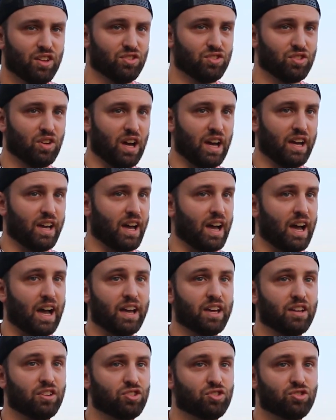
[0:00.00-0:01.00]
So
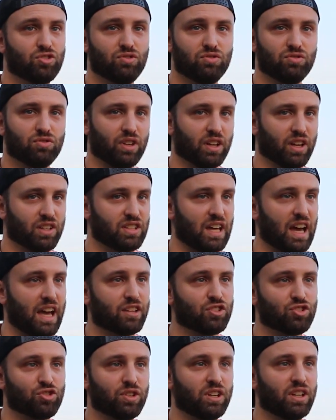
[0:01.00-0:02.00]
I like I said,
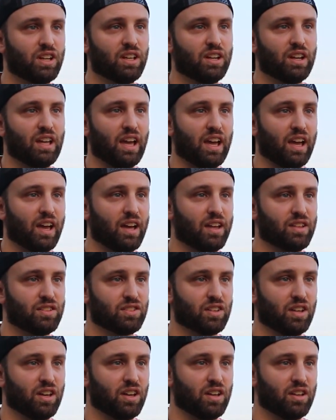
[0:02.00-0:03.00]
I treat it
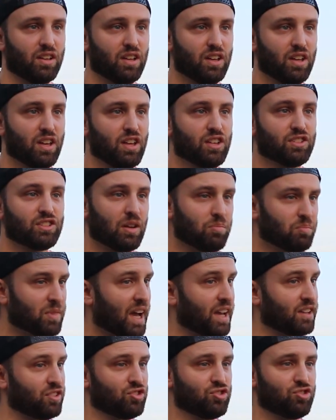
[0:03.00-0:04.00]
as, some
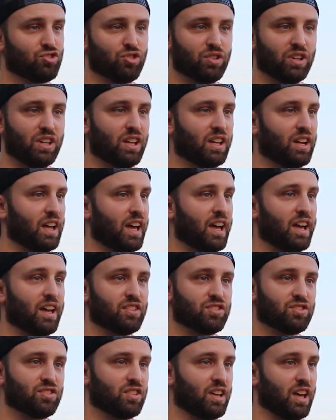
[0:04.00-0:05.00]
guys treat it
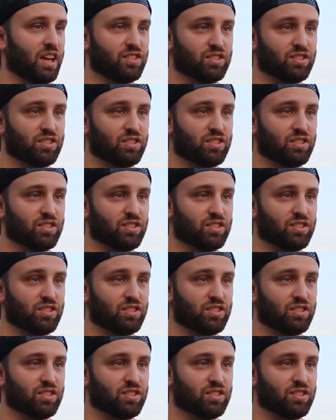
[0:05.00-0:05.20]
as